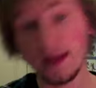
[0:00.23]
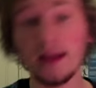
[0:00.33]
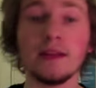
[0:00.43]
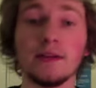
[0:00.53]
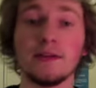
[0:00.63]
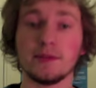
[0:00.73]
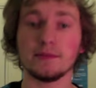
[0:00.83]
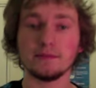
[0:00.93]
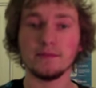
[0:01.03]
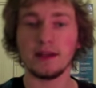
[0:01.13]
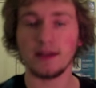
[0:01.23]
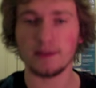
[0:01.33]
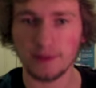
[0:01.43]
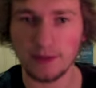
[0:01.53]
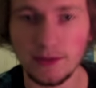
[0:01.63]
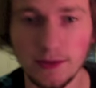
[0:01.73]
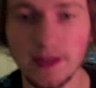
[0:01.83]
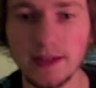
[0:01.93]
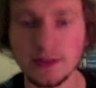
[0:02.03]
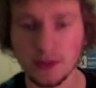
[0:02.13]
Hello everyone, I'm going to do a
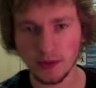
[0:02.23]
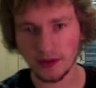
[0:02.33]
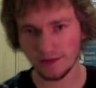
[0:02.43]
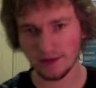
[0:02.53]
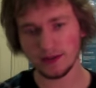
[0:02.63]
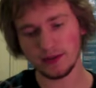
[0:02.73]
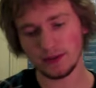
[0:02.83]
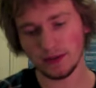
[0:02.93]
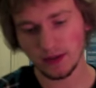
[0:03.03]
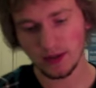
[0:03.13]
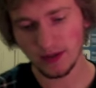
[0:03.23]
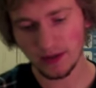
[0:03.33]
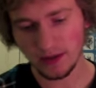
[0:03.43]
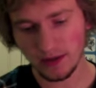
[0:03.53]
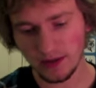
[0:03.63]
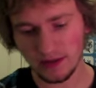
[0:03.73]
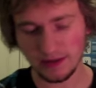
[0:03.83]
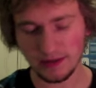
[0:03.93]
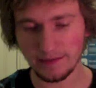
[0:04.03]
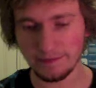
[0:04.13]
nice quick video
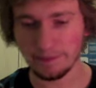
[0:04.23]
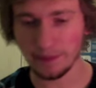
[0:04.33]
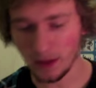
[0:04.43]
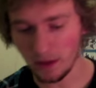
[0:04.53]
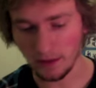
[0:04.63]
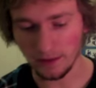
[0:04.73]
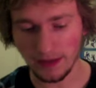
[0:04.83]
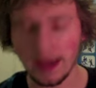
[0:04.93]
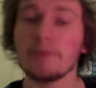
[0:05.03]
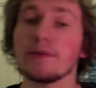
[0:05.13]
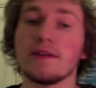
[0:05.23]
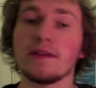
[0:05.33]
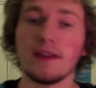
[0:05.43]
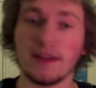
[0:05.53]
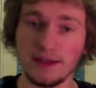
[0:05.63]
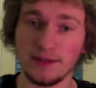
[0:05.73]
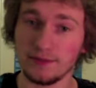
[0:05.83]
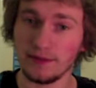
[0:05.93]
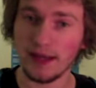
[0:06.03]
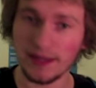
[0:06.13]
on Abaddon
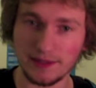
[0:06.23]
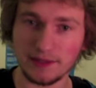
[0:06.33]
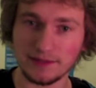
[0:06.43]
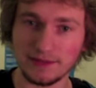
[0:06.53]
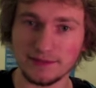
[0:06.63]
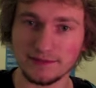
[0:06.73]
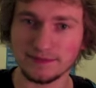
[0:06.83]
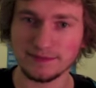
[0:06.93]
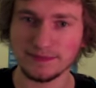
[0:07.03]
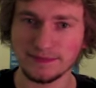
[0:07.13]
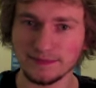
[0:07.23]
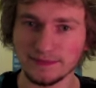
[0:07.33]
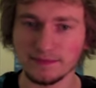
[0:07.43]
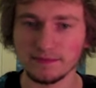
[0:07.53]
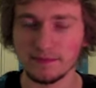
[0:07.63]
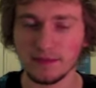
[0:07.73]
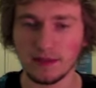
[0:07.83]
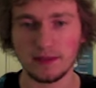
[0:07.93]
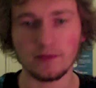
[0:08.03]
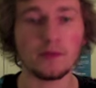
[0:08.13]
and Icons.
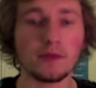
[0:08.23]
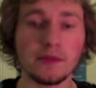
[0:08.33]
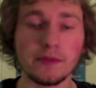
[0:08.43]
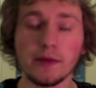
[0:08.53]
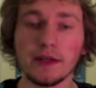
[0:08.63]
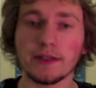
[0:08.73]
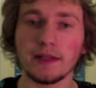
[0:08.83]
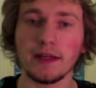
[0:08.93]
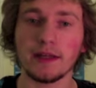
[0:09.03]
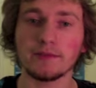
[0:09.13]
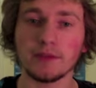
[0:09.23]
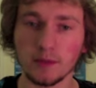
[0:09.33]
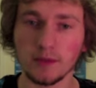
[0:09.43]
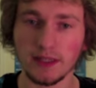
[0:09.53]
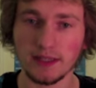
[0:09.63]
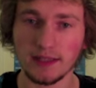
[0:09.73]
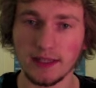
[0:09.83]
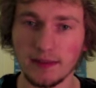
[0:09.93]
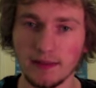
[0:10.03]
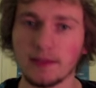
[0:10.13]
If you're wondering why I've coupled these
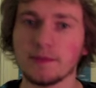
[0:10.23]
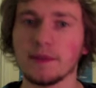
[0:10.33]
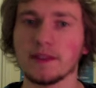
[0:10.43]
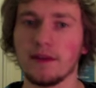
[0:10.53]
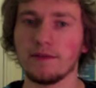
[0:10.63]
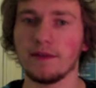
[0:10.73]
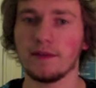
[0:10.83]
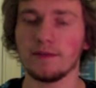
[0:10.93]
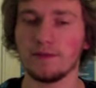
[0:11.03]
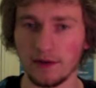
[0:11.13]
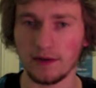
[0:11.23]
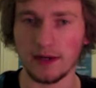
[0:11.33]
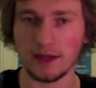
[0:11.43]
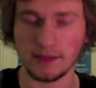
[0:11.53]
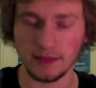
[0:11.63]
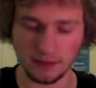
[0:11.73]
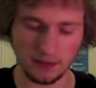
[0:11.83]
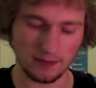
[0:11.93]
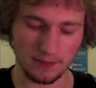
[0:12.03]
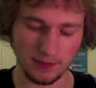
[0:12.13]
together, is because I've found a very nice little
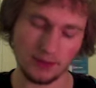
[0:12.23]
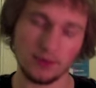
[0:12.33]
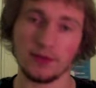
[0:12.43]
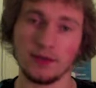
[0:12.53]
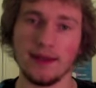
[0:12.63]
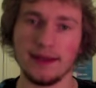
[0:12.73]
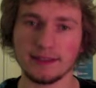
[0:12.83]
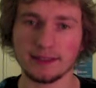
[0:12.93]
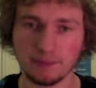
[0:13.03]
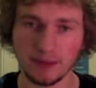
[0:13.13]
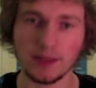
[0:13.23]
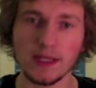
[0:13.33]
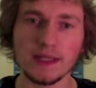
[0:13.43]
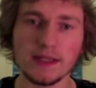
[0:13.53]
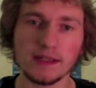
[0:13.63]
combo you can exploit.